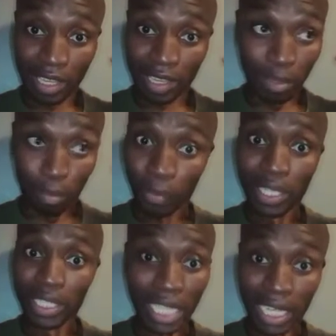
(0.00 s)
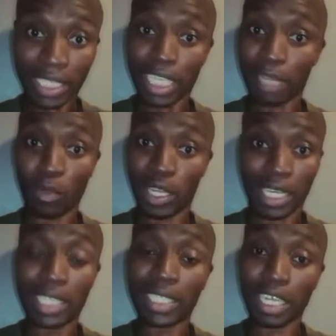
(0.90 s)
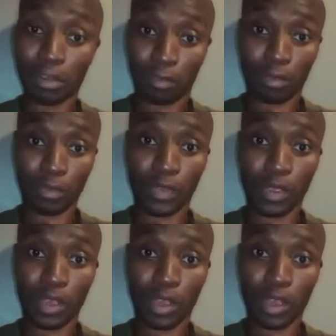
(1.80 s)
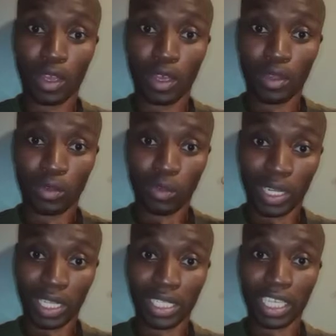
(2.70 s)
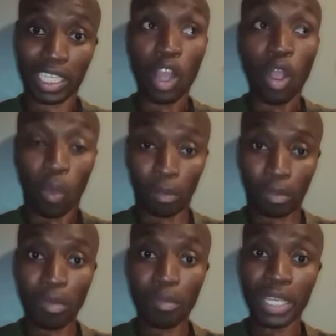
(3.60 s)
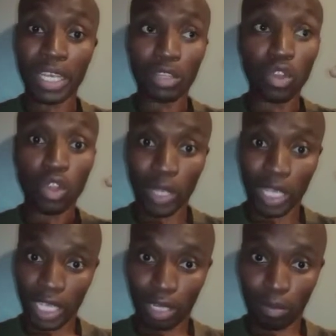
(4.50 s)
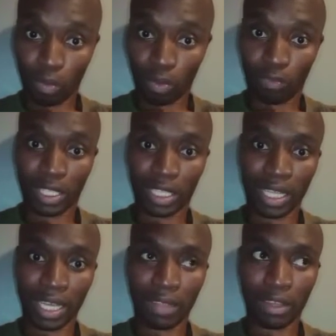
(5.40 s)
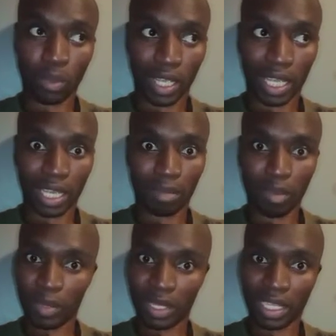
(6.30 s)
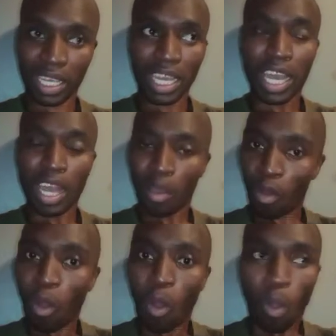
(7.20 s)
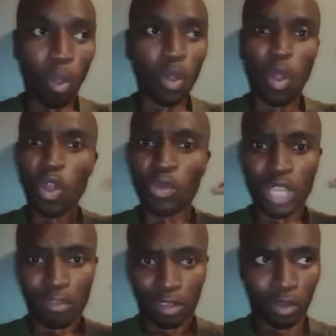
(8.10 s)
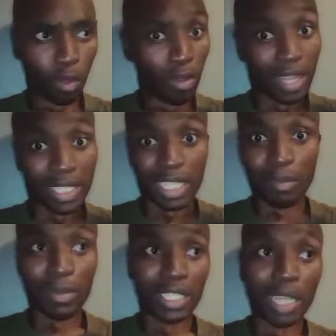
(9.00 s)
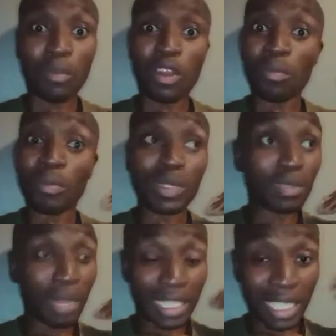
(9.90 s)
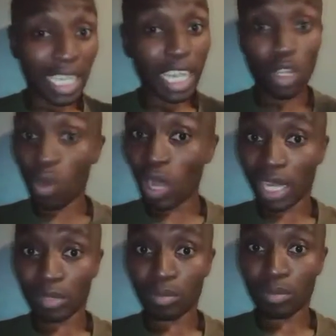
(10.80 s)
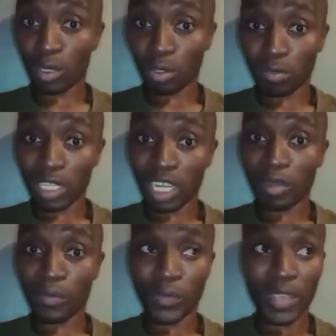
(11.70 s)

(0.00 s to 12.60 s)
the political turmoil itself, to understand, when people begin to look in profit, thinking that okay, maybe, or you never know, or that turmoil might take a longer period of time,